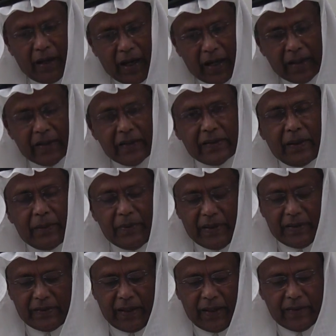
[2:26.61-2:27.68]
under the
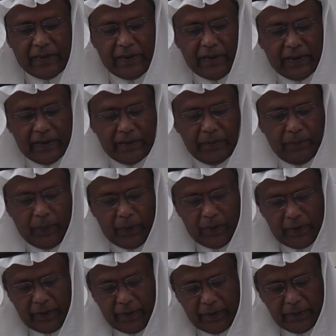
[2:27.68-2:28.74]
subject title is
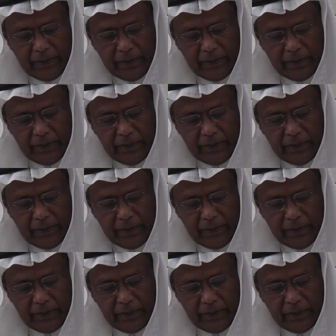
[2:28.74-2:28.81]
important.